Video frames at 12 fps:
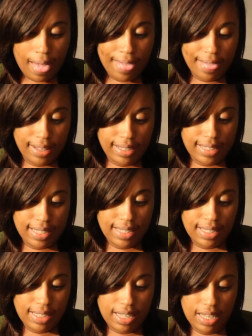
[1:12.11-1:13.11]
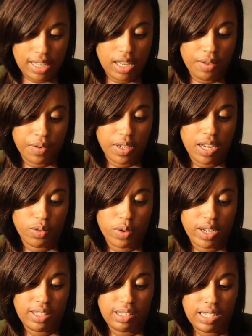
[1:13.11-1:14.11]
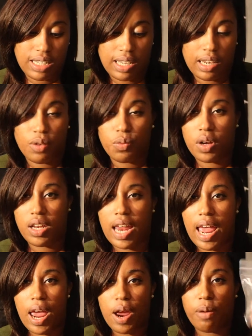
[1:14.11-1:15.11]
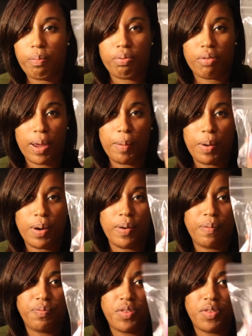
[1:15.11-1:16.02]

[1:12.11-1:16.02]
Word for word: This is the Eva NYC 10 in 1 Hair Primer,